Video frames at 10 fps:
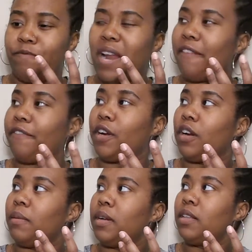not
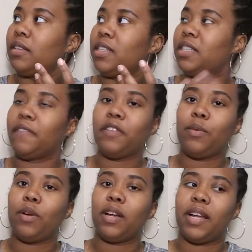firm, these
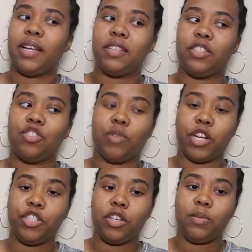definitely weren't as
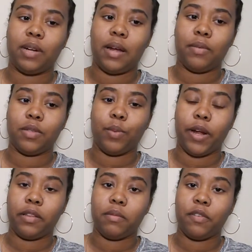structured when I was
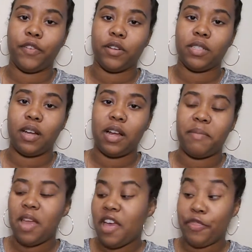wearing them the first
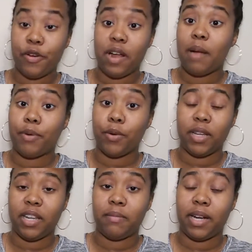time. They're not
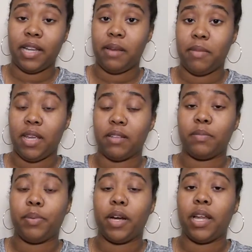broken in by any means,
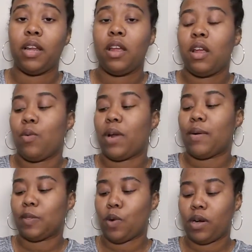but when
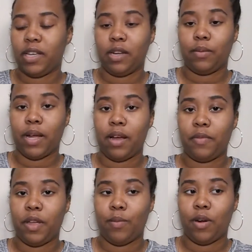I was walking
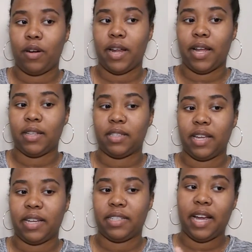around, they weren't as,
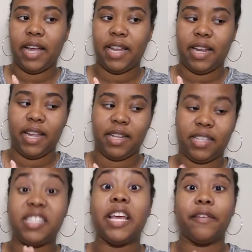like, tight and
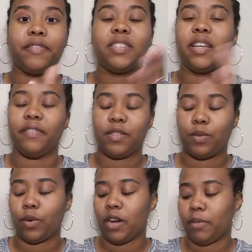stiff. Stiff's
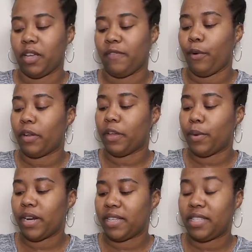the word I'm looking for. They
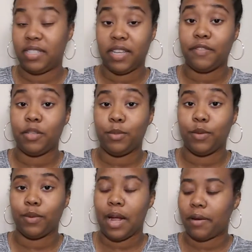weren't as stiff to
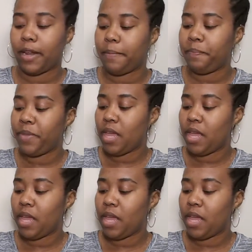move around in.